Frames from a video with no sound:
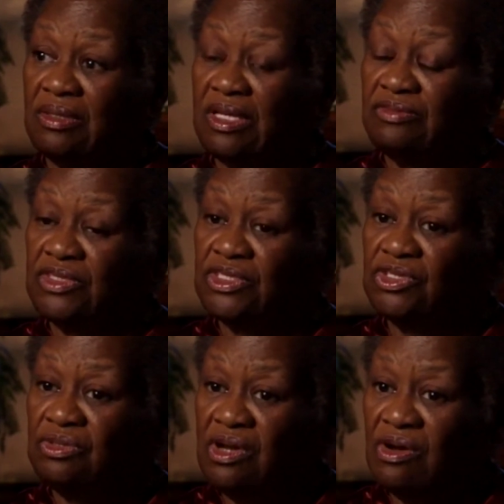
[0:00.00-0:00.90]

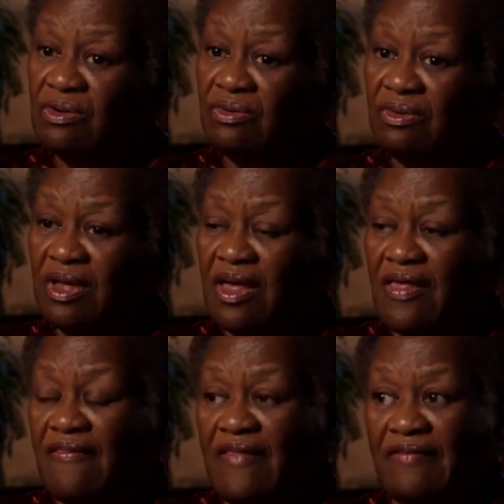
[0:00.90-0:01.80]
did you know
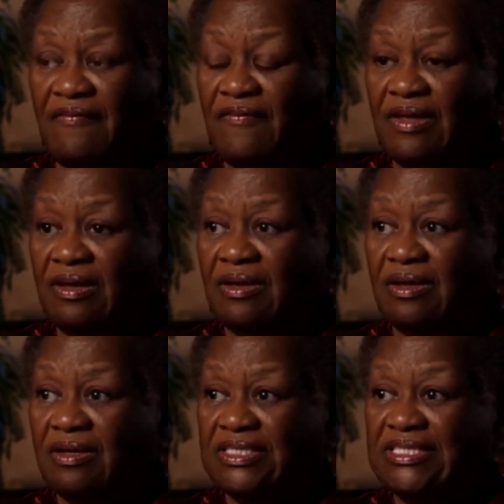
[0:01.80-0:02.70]
that
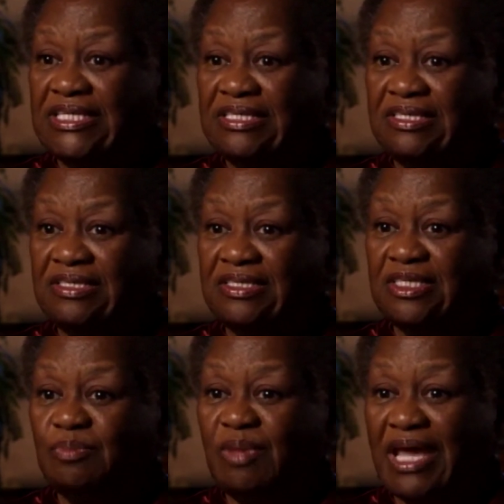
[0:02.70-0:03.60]
the
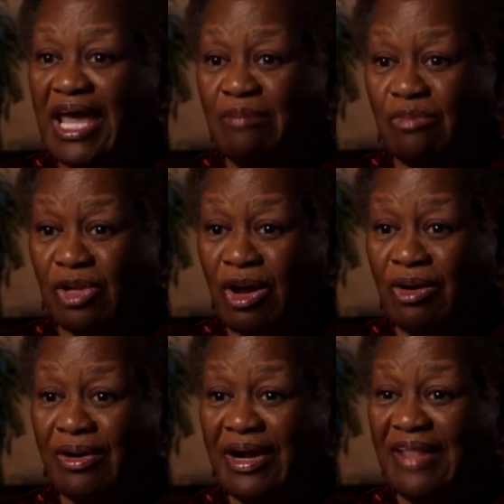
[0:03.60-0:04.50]
sentences became
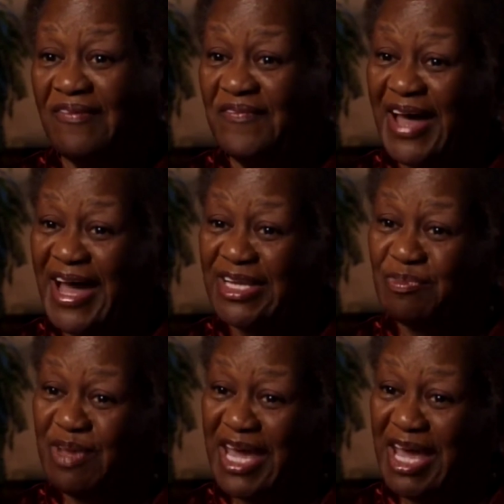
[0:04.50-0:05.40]
longer and the
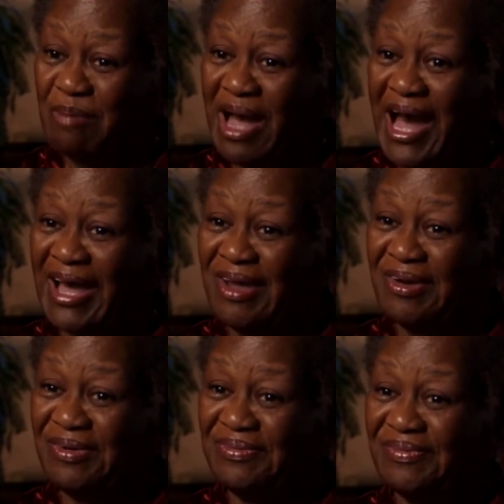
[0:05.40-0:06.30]
fines became
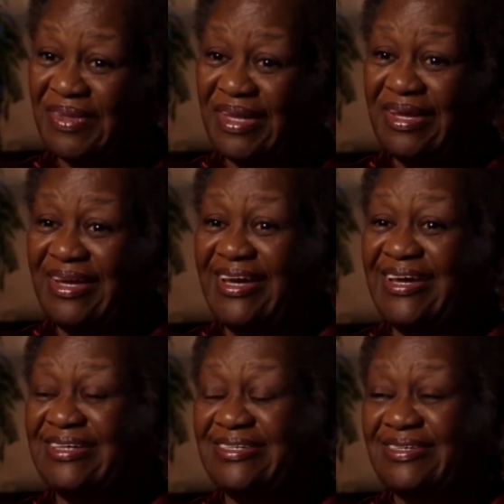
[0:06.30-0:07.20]
higher?
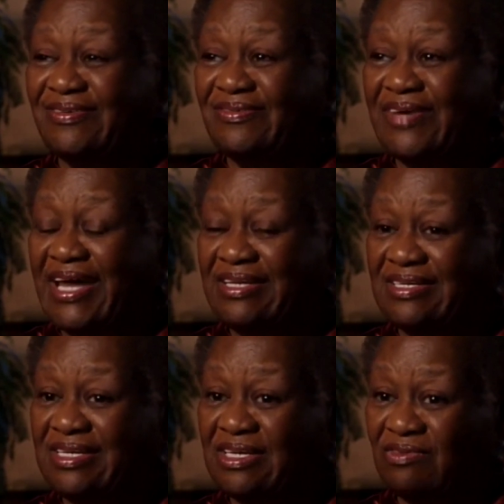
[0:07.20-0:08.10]
And so we had
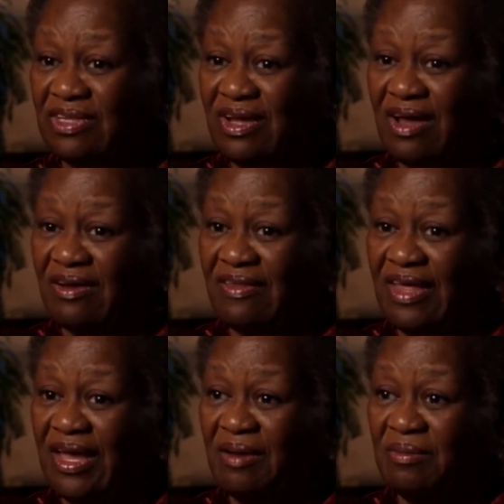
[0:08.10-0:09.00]
to deal with all of
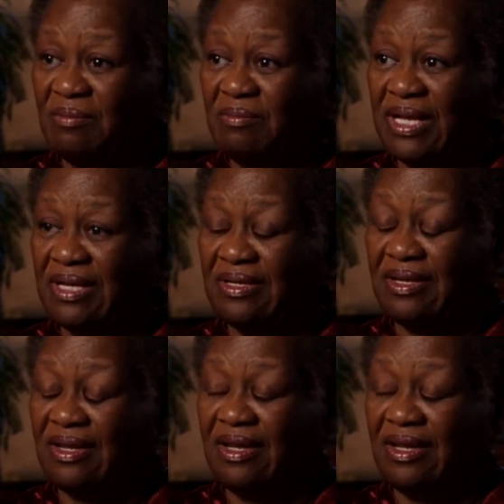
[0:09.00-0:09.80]
that. But